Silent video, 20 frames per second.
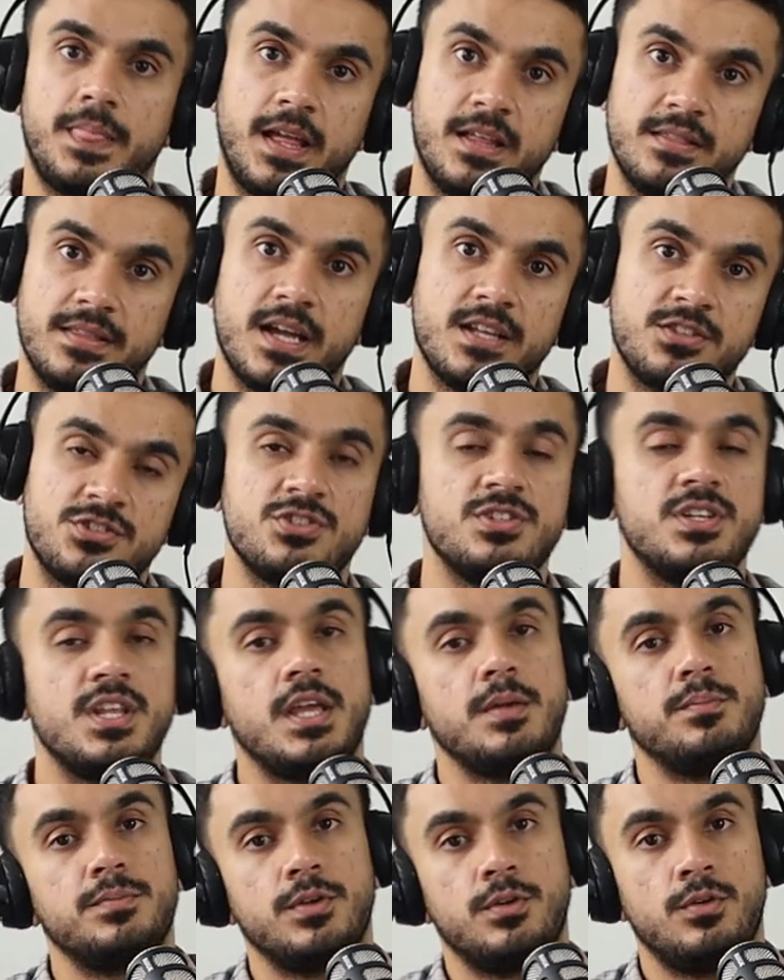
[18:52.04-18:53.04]
And that's
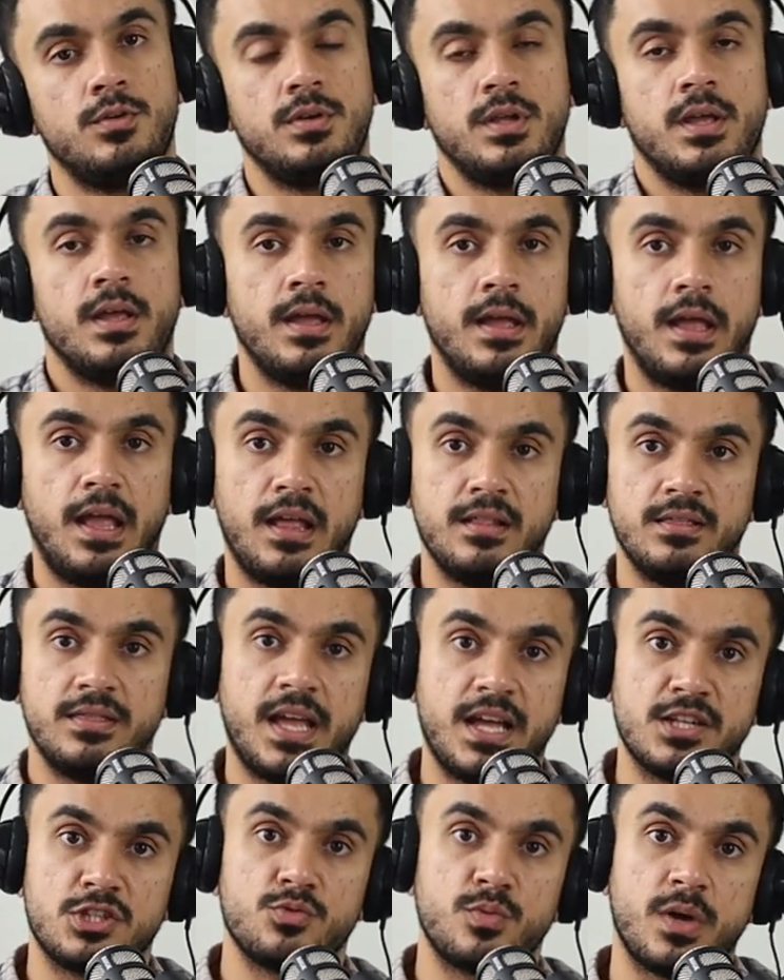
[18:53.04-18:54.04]
deep, dude. And
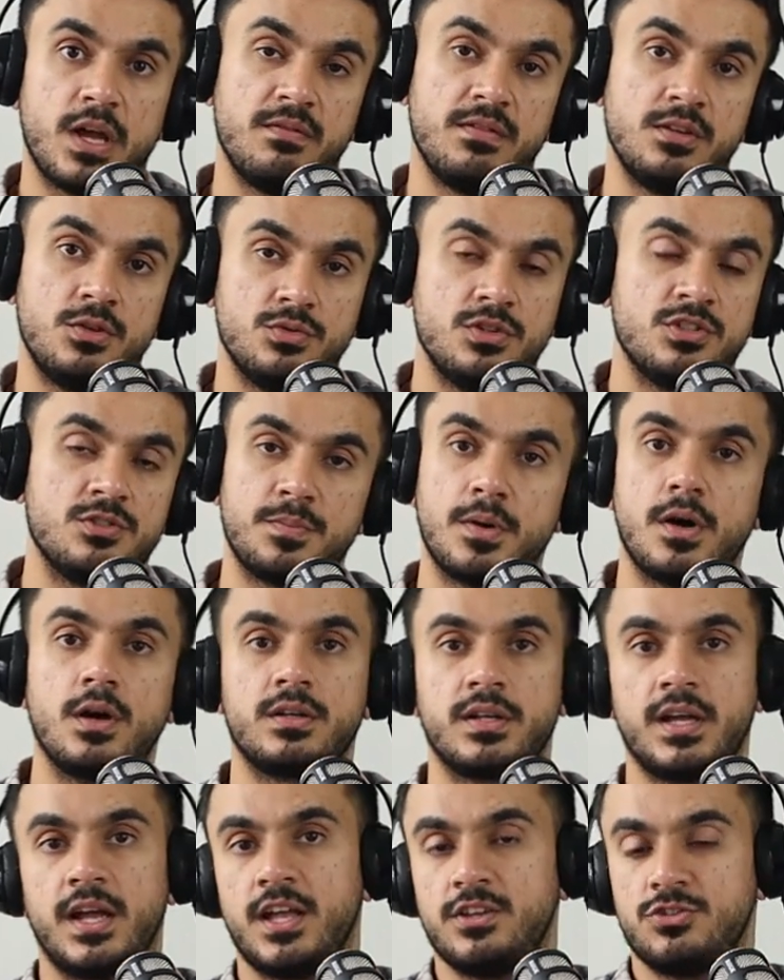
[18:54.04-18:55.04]
that's why we do this
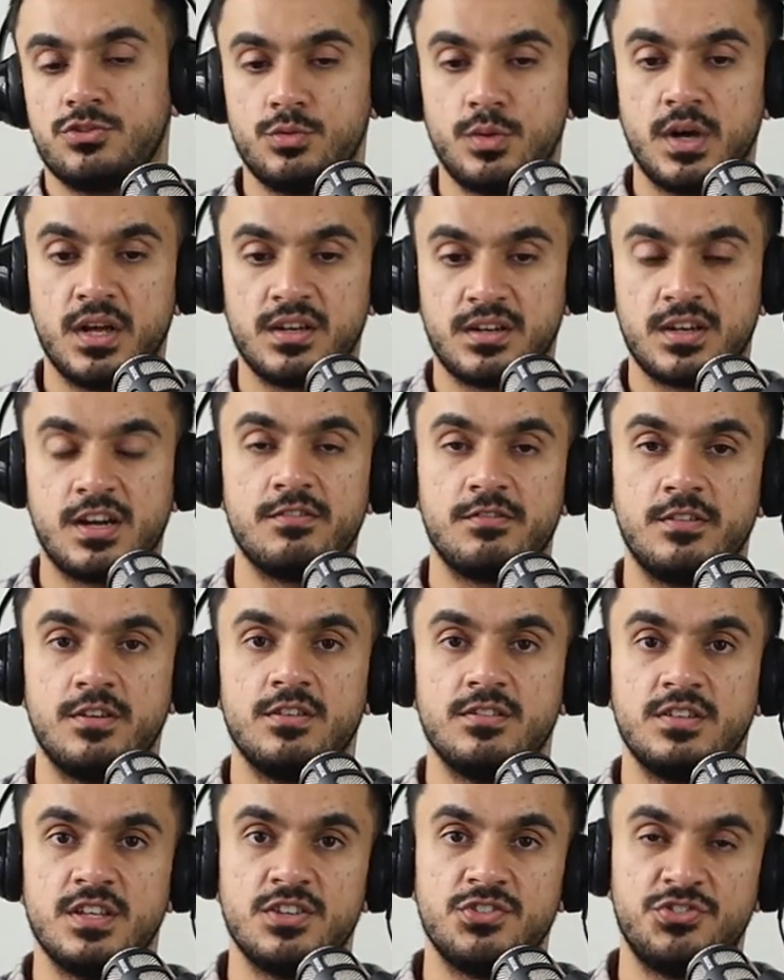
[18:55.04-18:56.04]
podcast to
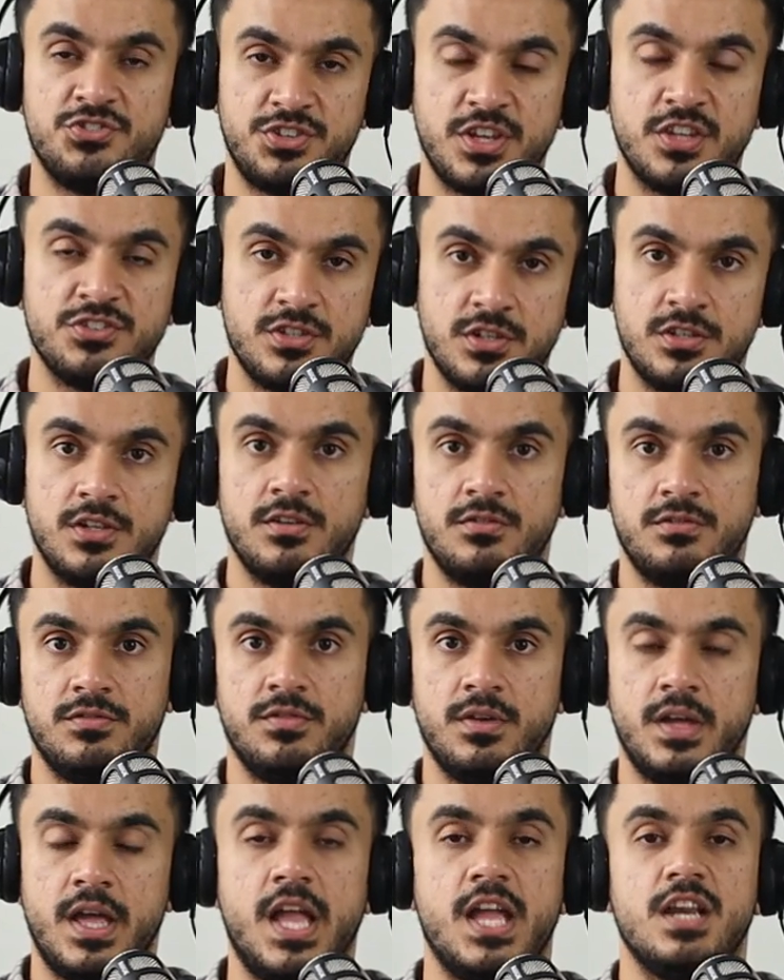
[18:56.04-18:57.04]
uncover these sensitive
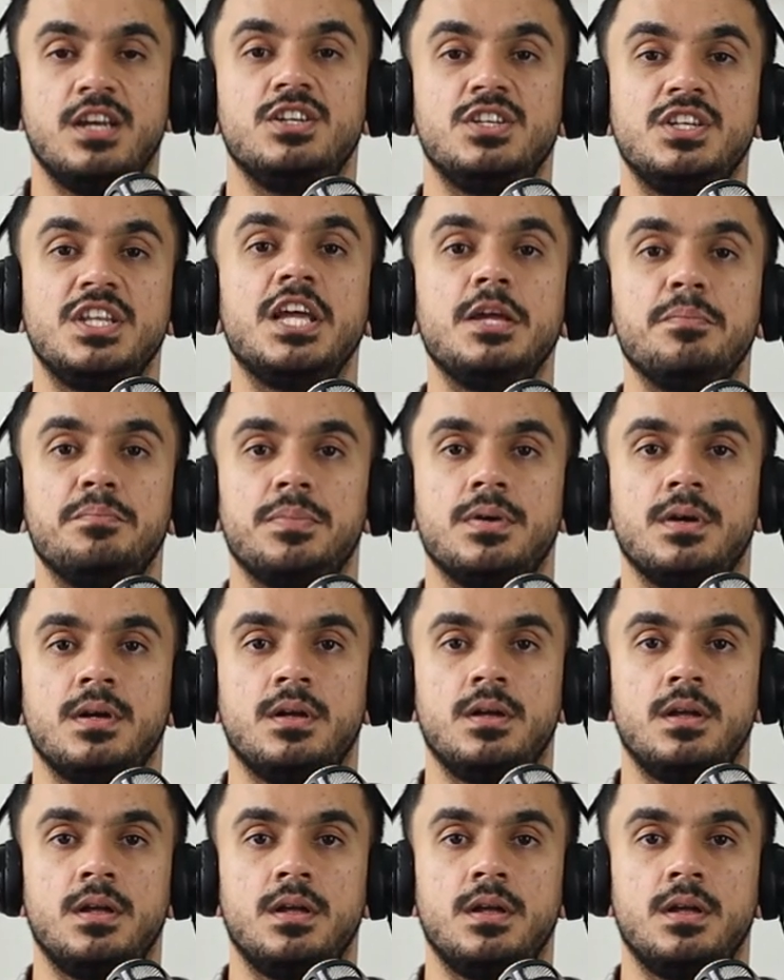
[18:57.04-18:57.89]
and deep,